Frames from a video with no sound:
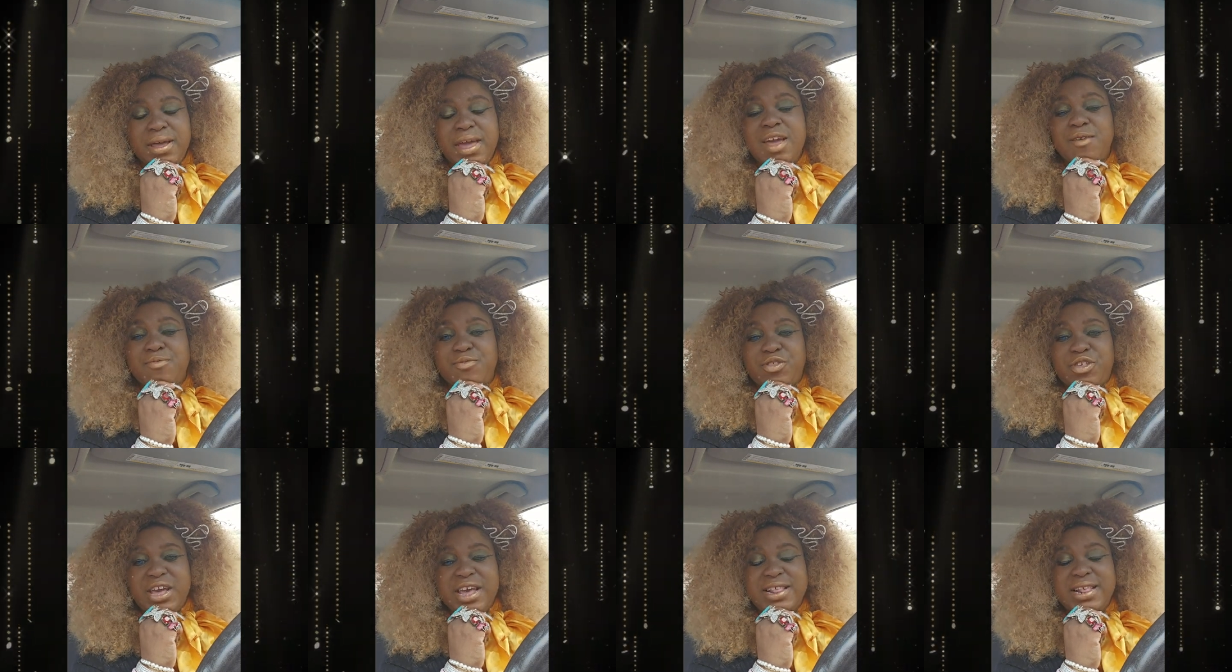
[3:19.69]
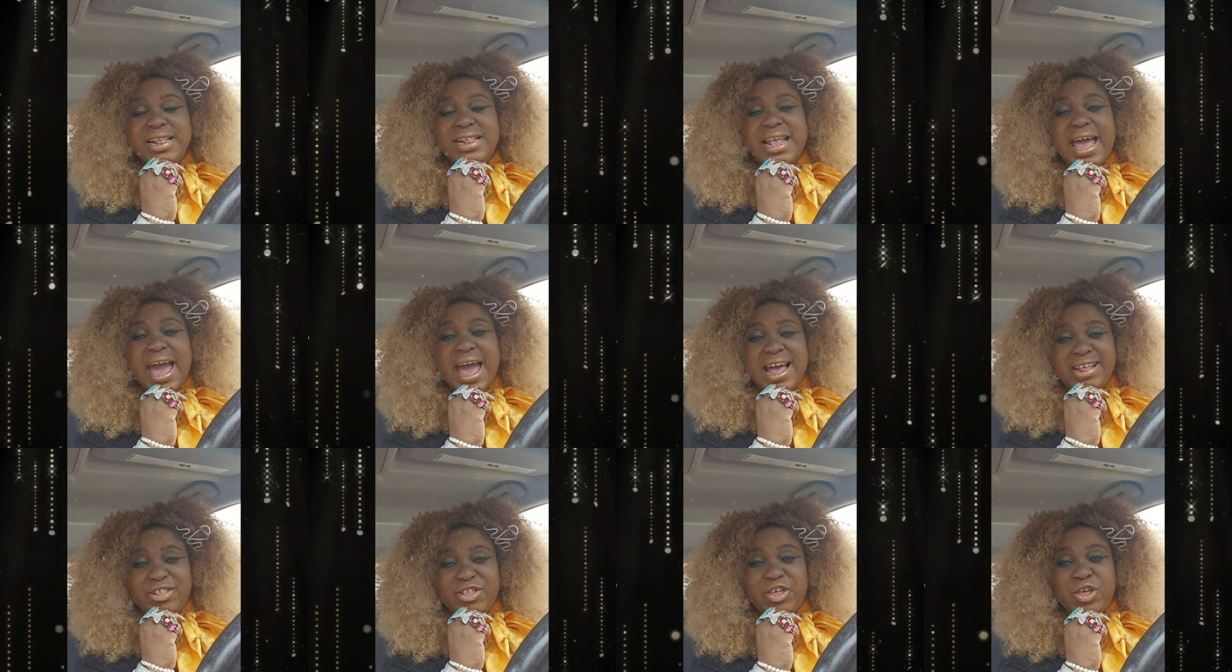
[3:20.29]
If Jesus
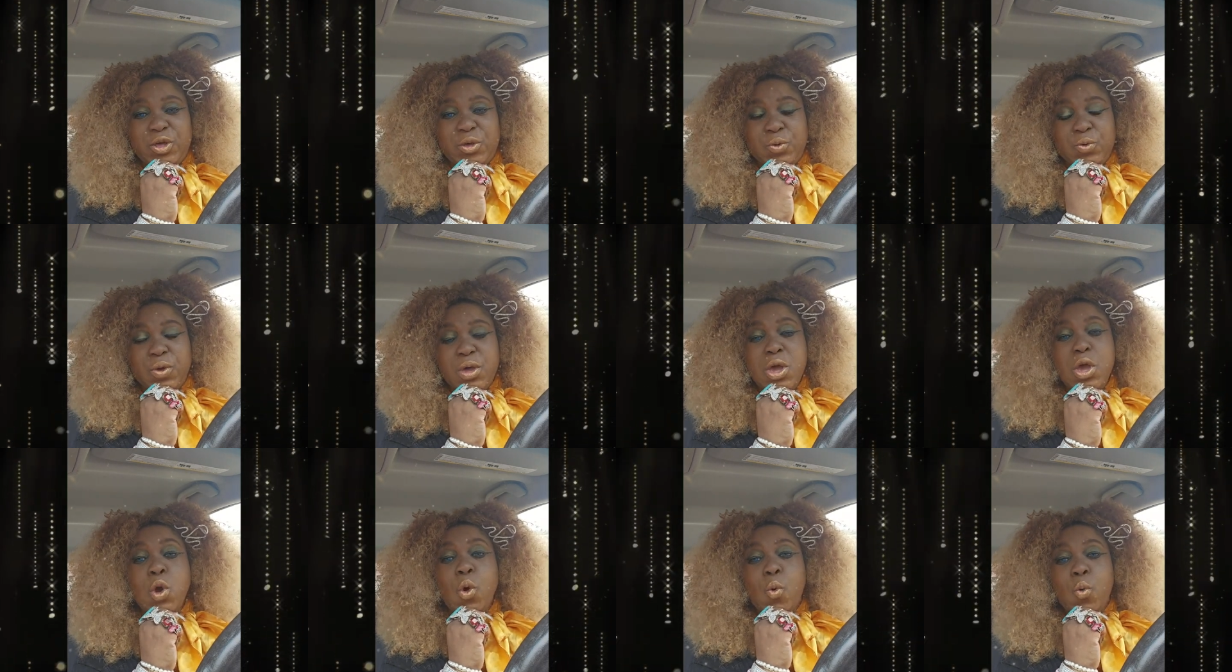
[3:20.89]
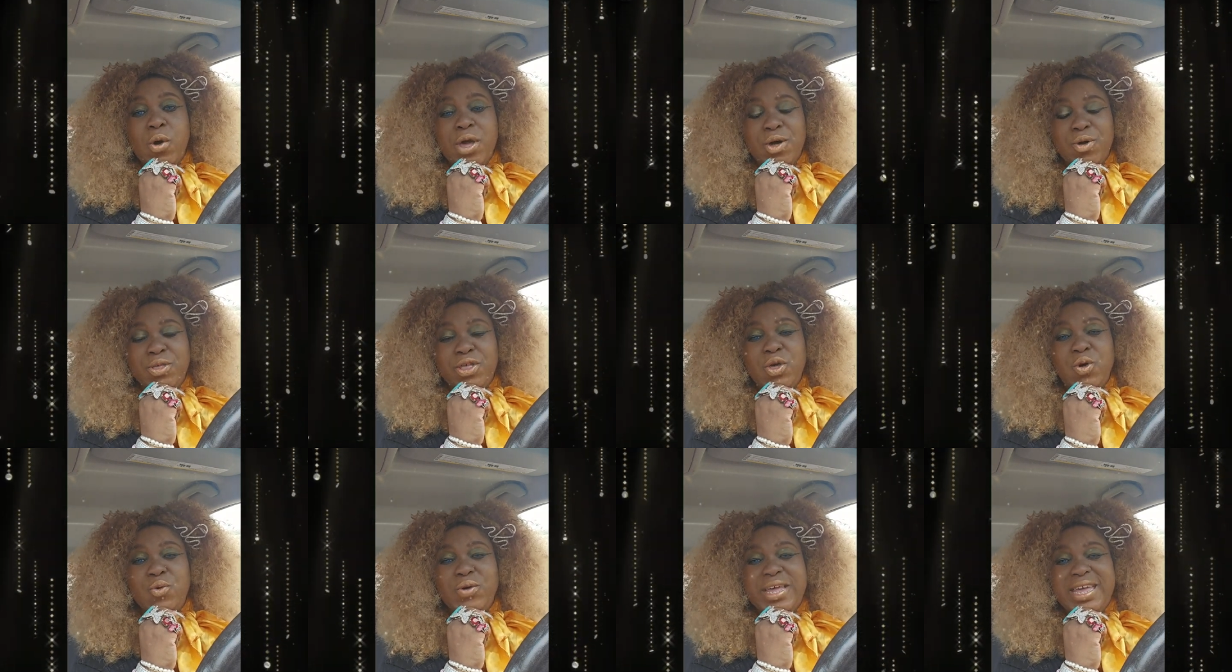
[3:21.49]
asks you, will
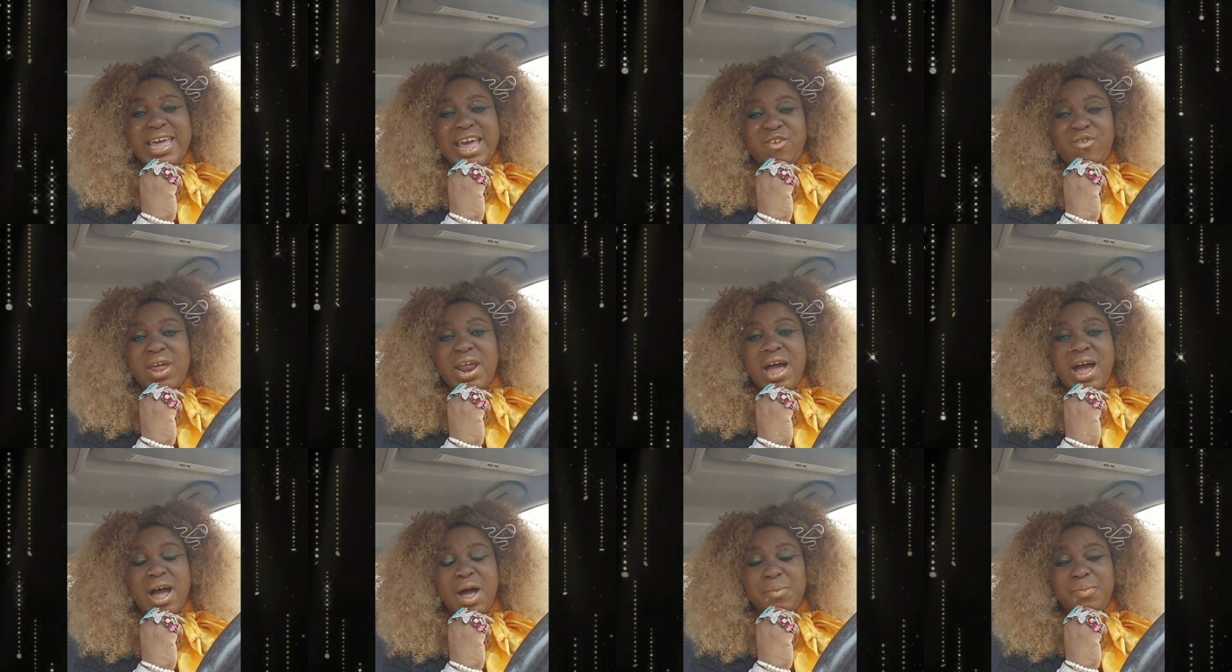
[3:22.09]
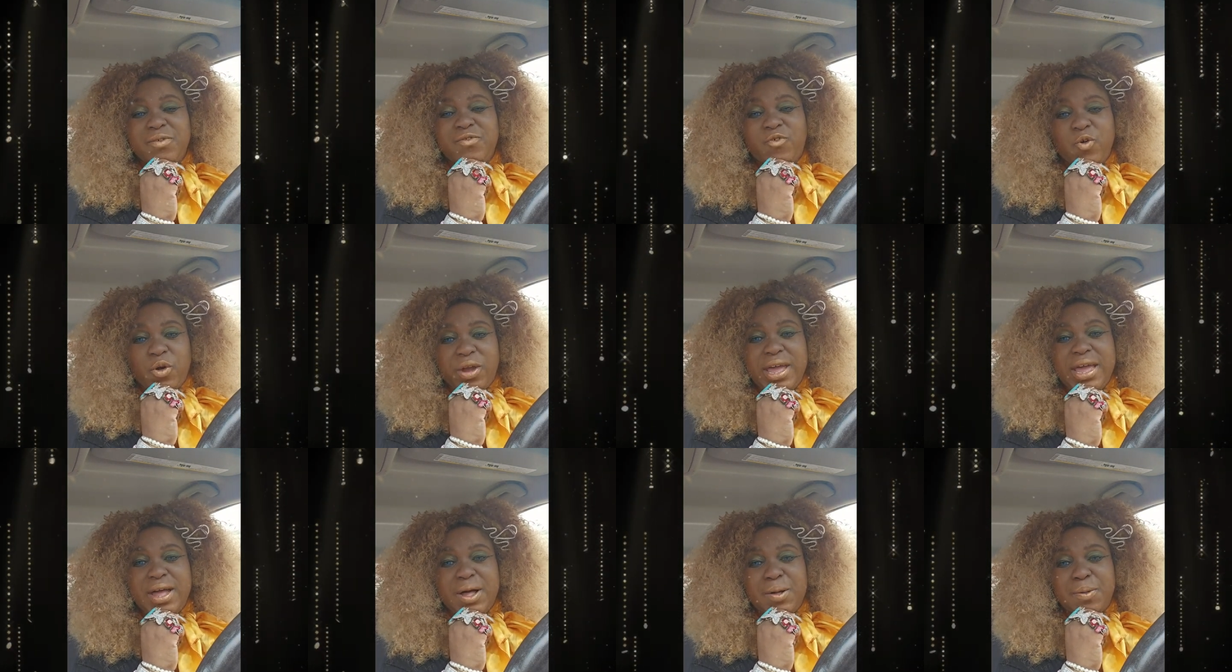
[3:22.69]
you give it up for
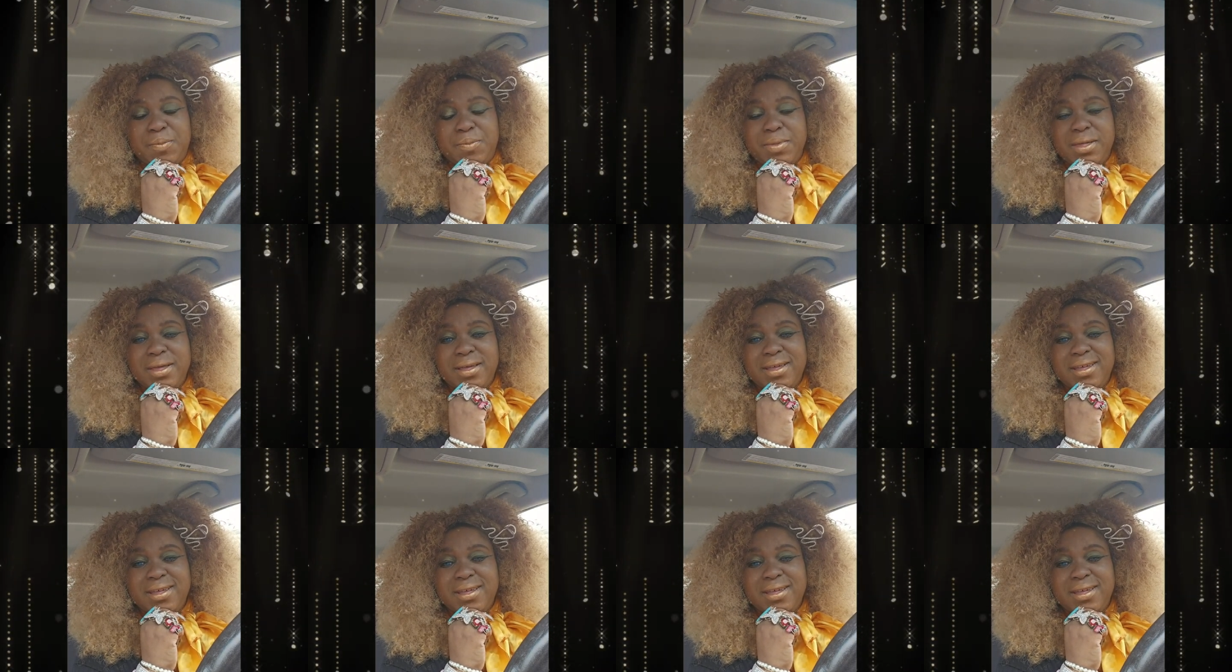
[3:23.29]
him?